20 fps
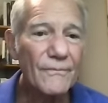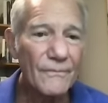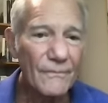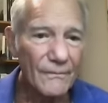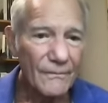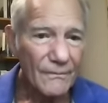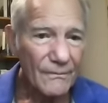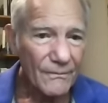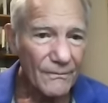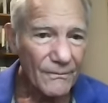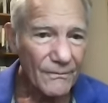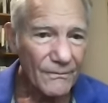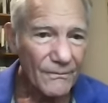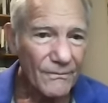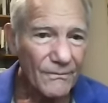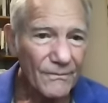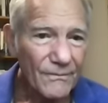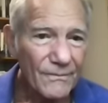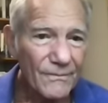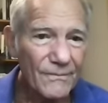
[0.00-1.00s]

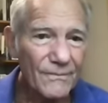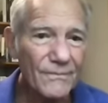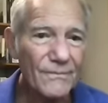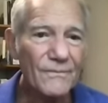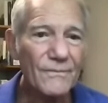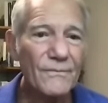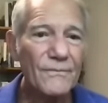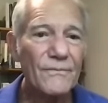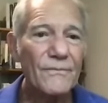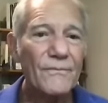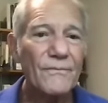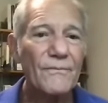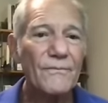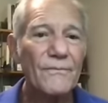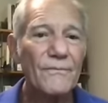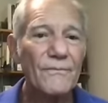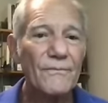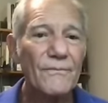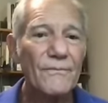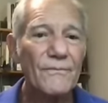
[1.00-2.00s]

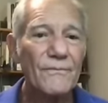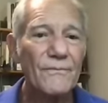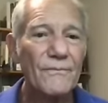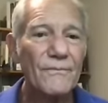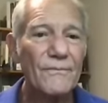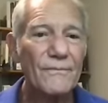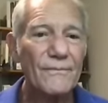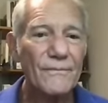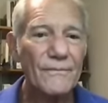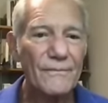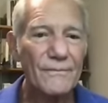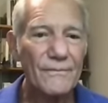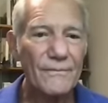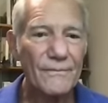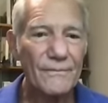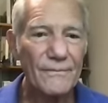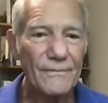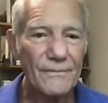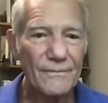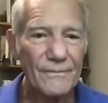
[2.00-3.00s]

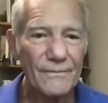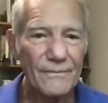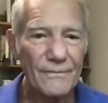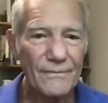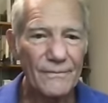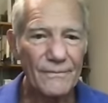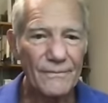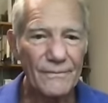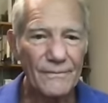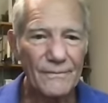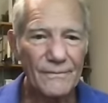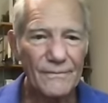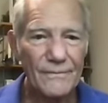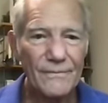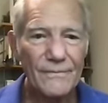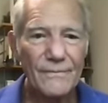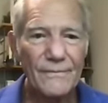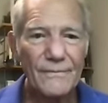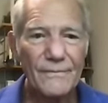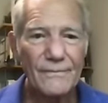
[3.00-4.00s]

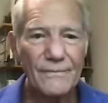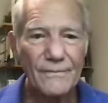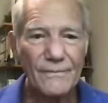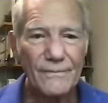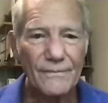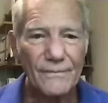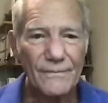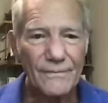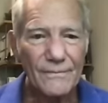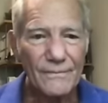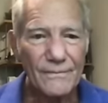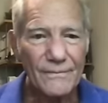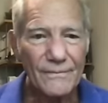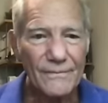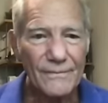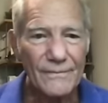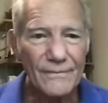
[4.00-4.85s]
(silent)